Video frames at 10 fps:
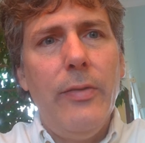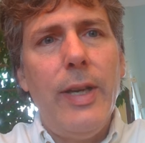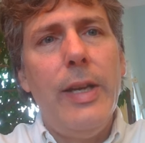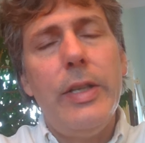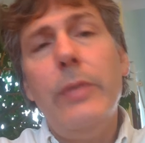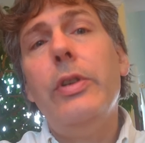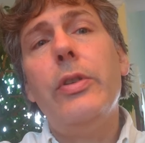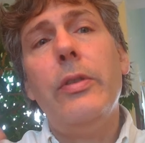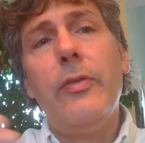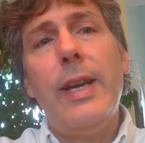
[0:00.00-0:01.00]
files, it would
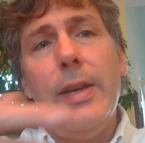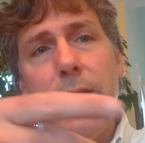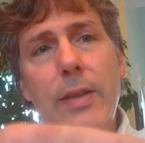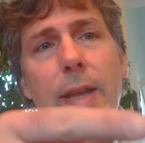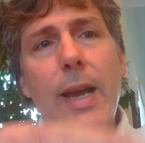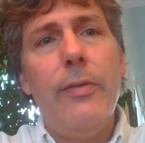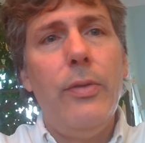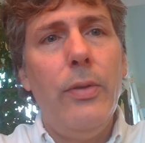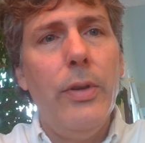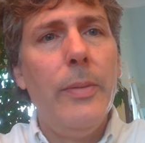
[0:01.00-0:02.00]
show the files in that
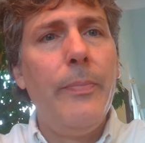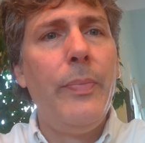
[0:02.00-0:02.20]
folder.